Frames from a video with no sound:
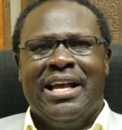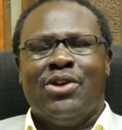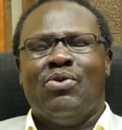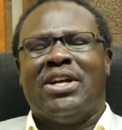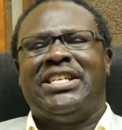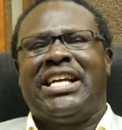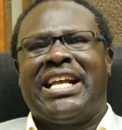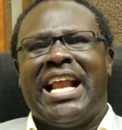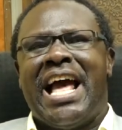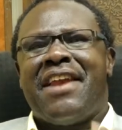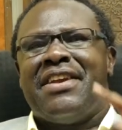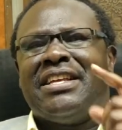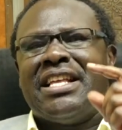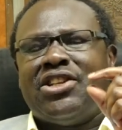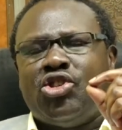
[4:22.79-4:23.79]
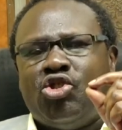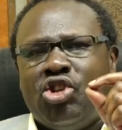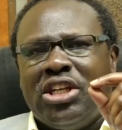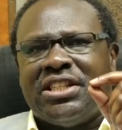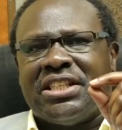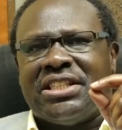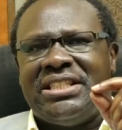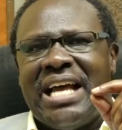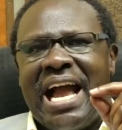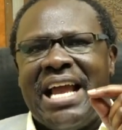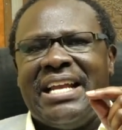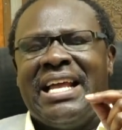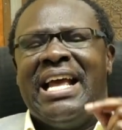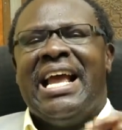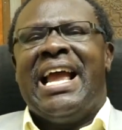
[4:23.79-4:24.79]
You are declaring that Jesus
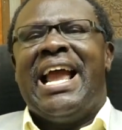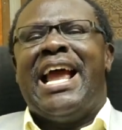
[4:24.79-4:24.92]
died,